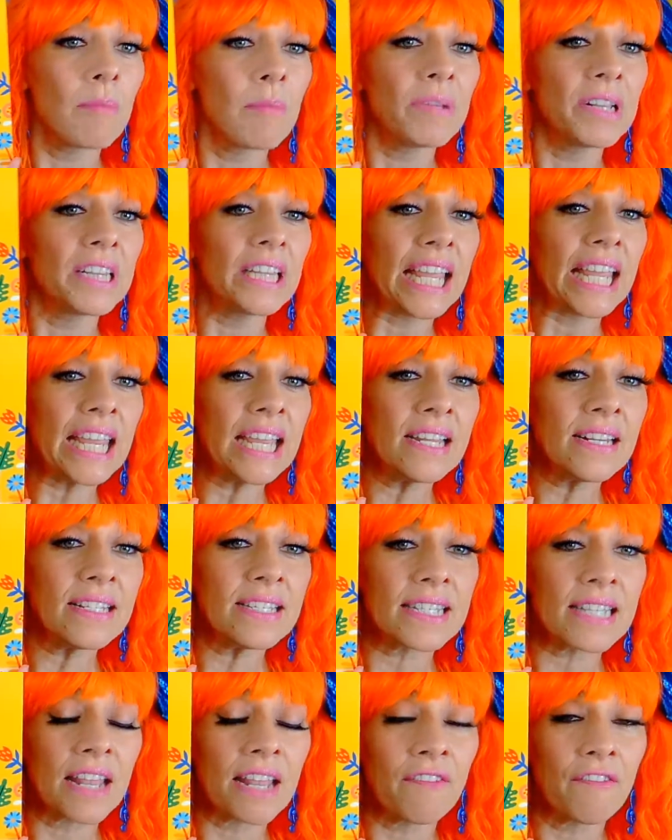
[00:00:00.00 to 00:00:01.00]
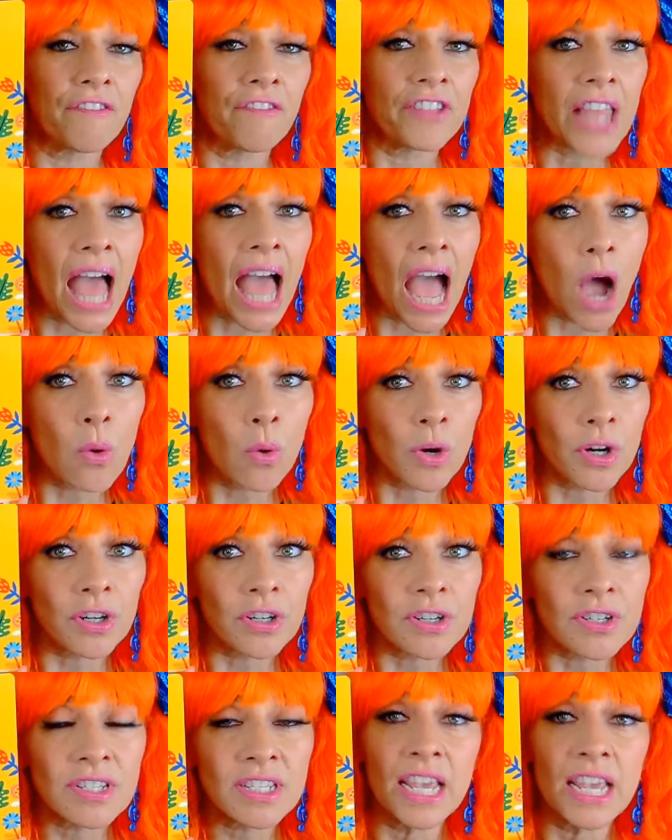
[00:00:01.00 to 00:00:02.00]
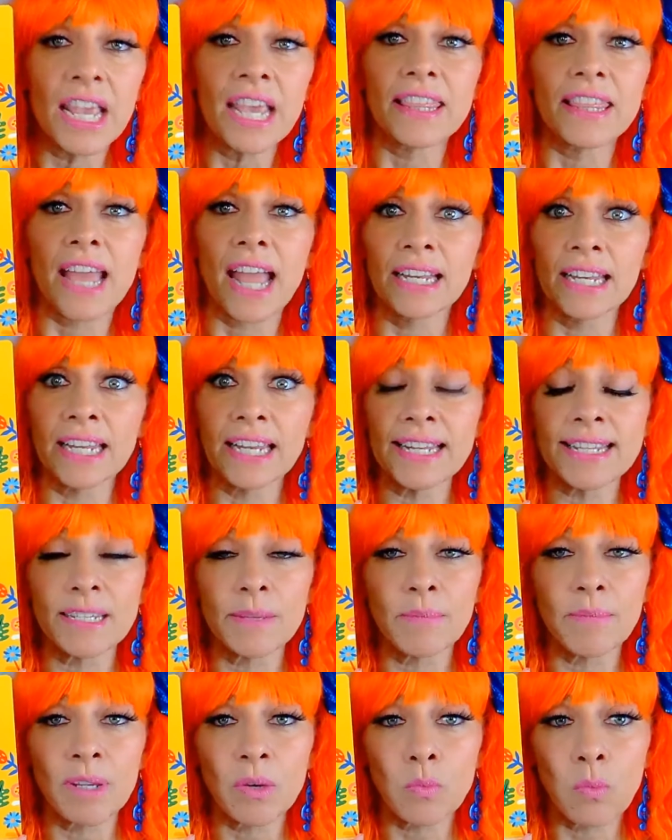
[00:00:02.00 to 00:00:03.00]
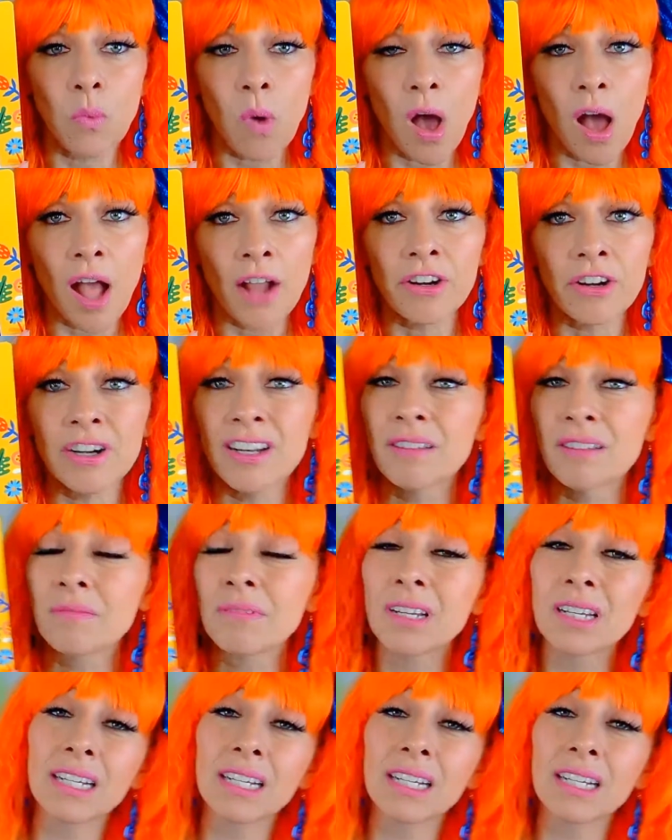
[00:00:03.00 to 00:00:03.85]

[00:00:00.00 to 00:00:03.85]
plants and flowers that need to be watered, and